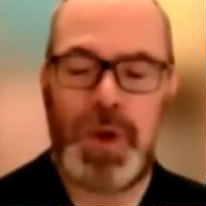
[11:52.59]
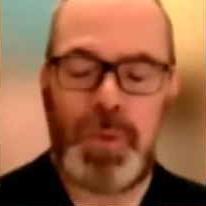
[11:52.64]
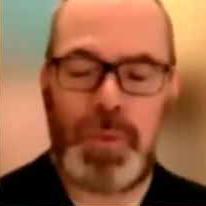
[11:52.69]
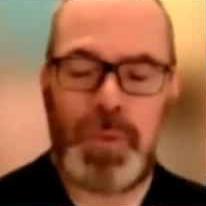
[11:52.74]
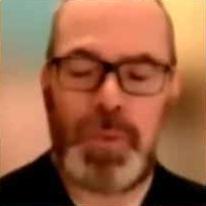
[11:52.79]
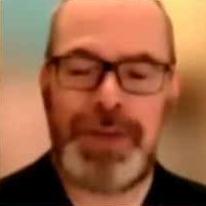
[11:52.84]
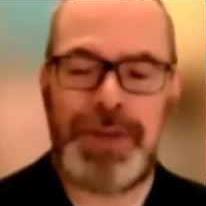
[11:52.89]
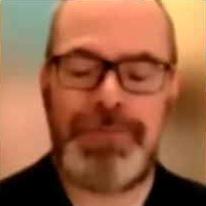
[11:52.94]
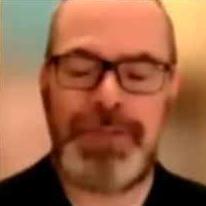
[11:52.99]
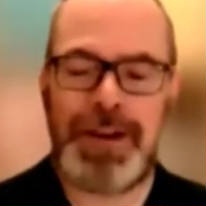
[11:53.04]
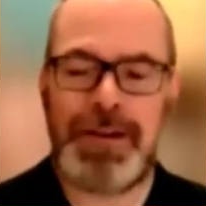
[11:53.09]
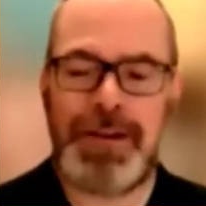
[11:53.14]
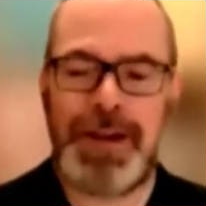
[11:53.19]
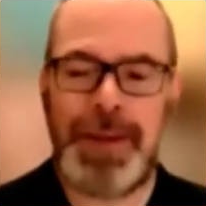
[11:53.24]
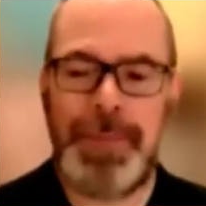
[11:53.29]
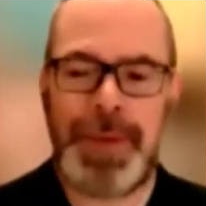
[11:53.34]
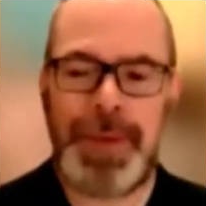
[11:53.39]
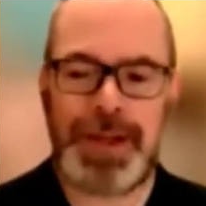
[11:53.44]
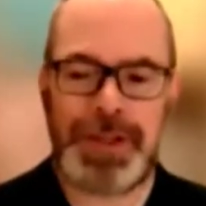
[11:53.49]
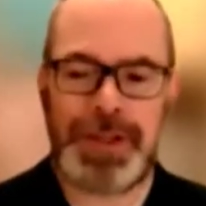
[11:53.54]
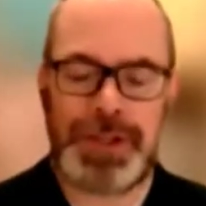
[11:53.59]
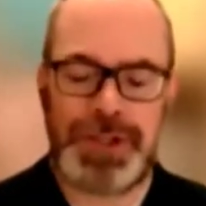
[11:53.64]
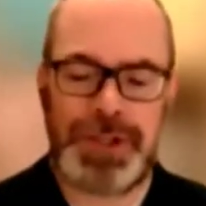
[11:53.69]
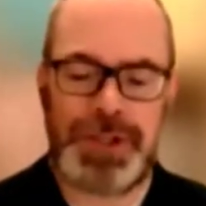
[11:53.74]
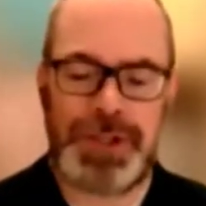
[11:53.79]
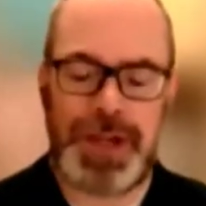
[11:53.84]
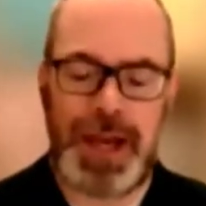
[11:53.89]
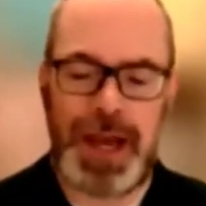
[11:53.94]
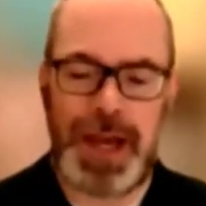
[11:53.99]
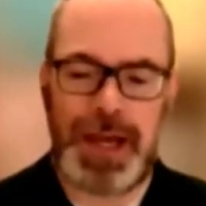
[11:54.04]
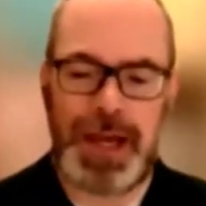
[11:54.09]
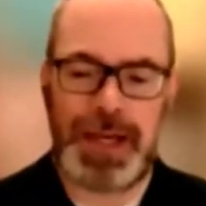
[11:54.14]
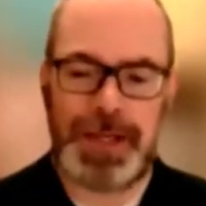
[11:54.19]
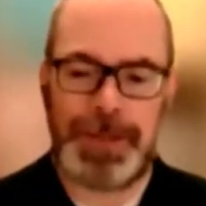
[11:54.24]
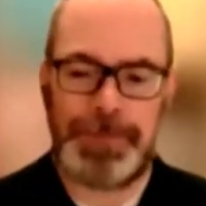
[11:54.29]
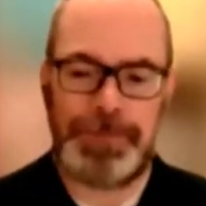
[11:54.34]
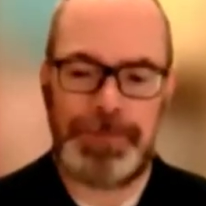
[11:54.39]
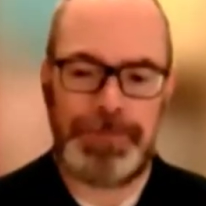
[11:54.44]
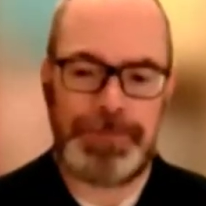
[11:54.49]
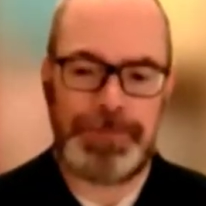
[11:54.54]
We're very much
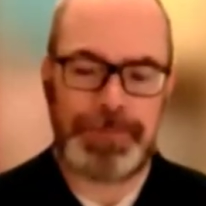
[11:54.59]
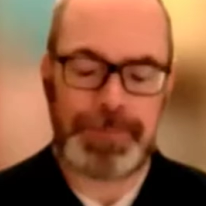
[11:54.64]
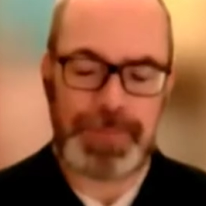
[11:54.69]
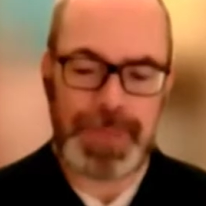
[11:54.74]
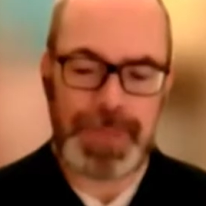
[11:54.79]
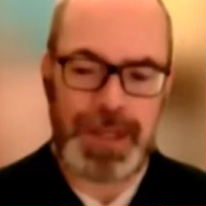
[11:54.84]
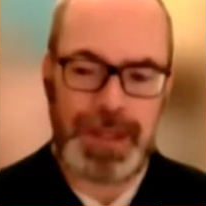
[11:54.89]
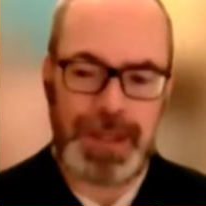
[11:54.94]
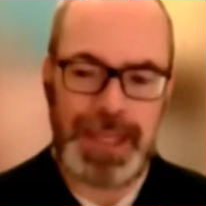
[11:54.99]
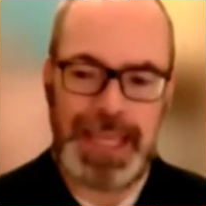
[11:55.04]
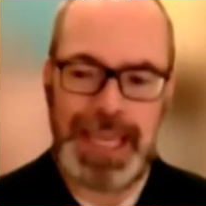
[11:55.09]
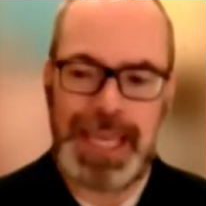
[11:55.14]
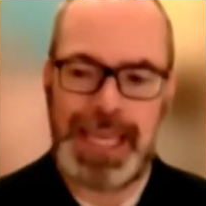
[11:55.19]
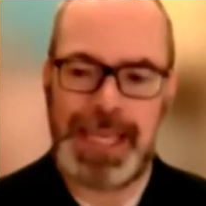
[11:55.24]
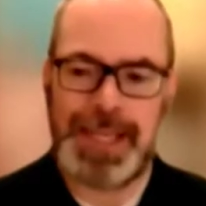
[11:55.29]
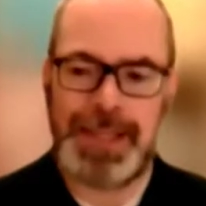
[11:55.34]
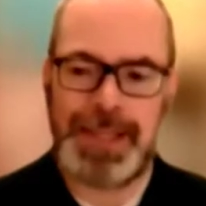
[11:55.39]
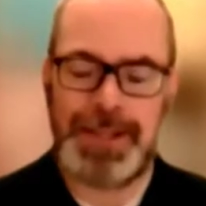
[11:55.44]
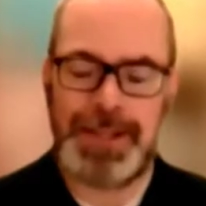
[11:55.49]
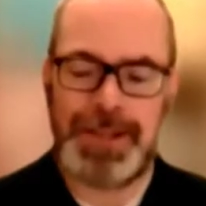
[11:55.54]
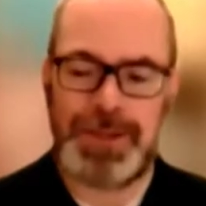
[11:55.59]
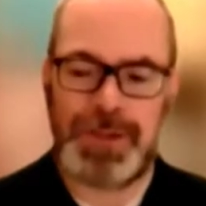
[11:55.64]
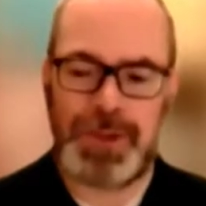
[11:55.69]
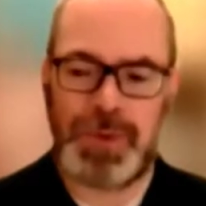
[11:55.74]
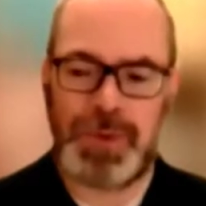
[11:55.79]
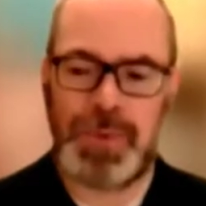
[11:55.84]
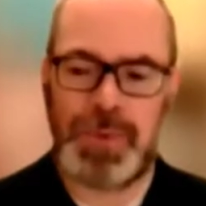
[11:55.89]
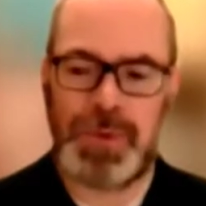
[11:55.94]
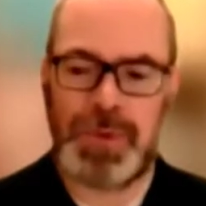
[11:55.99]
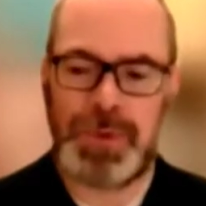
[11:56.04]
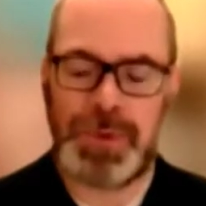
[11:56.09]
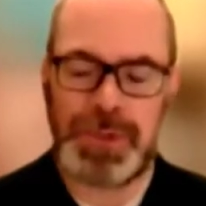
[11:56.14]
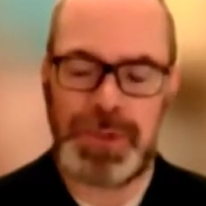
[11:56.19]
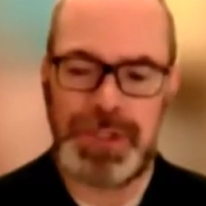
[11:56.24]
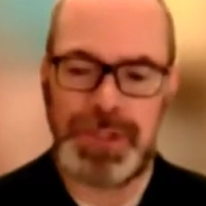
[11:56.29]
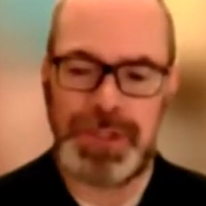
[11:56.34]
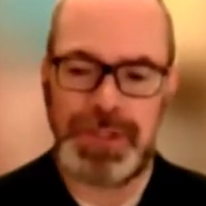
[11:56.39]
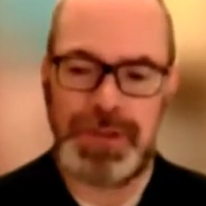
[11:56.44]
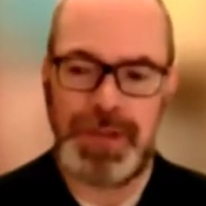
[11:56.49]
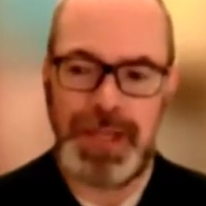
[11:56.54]
geared
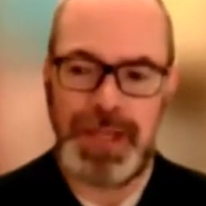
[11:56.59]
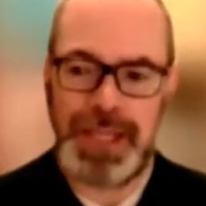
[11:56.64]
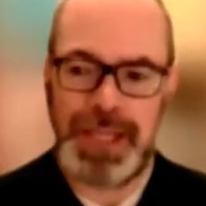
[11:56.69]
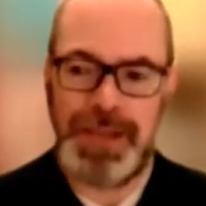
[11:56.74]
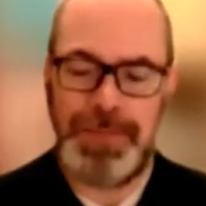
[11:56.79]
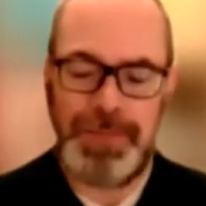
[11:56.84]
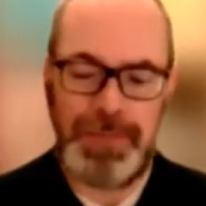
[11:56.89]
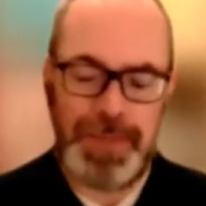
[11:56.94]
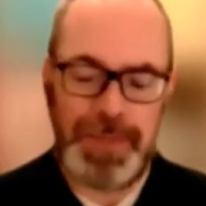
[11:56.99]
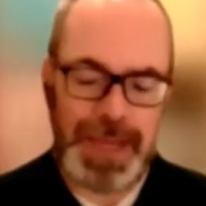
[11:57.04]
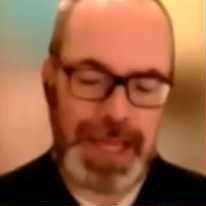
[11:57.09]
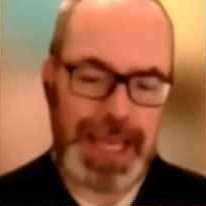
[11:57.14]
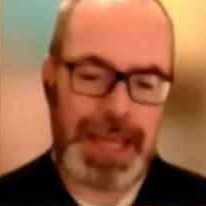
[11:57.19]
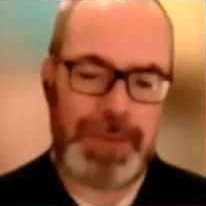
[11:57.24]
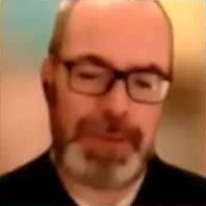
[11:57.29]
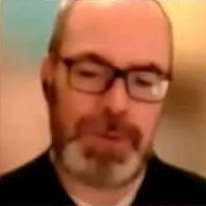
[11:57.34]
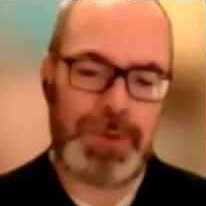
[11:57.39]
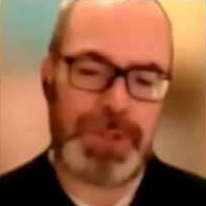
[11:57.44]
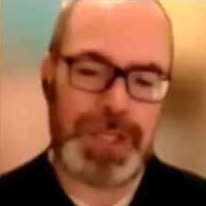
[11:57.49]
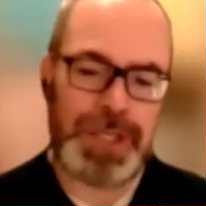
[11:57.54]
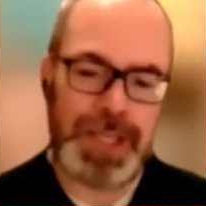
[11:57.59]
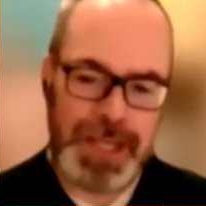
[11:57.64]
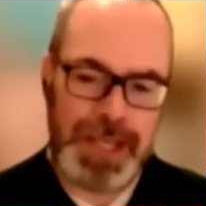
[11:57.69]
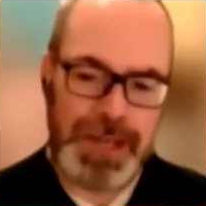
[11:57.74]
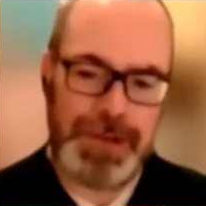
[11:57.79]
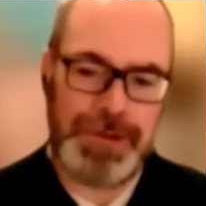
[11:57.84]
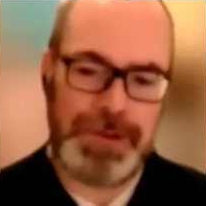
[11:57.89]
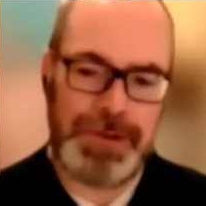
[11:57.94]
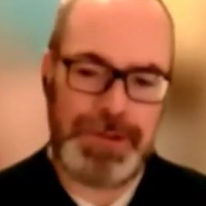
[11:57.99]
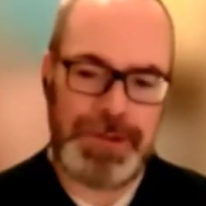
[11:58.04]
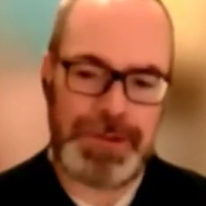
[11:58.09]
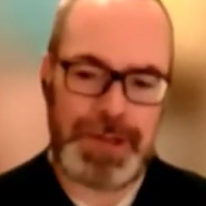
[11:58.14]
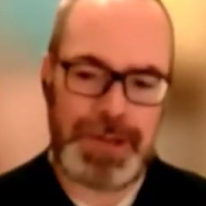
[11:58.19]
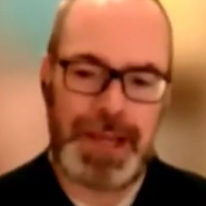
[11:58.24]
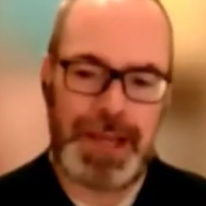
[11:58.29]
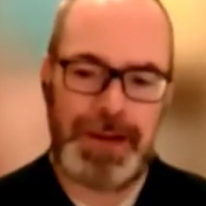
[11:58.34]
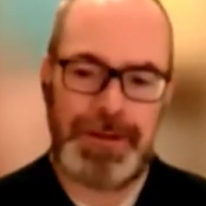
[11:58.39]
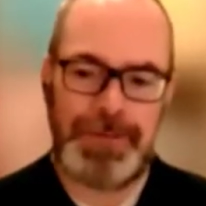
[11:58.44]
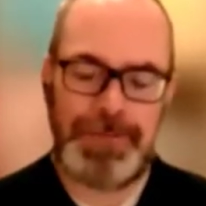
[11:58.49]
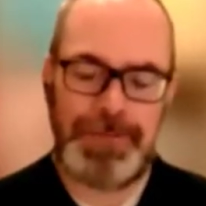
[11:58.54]
towards being able to use
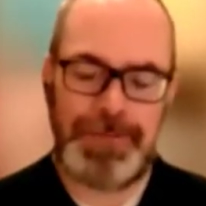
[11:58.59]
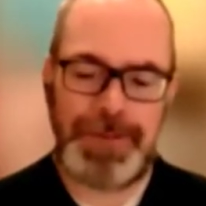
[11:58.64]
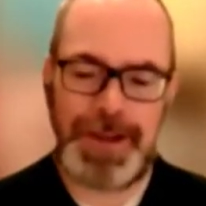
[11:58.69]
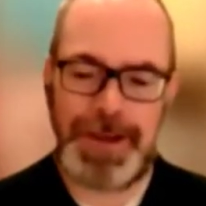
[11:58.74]
kind of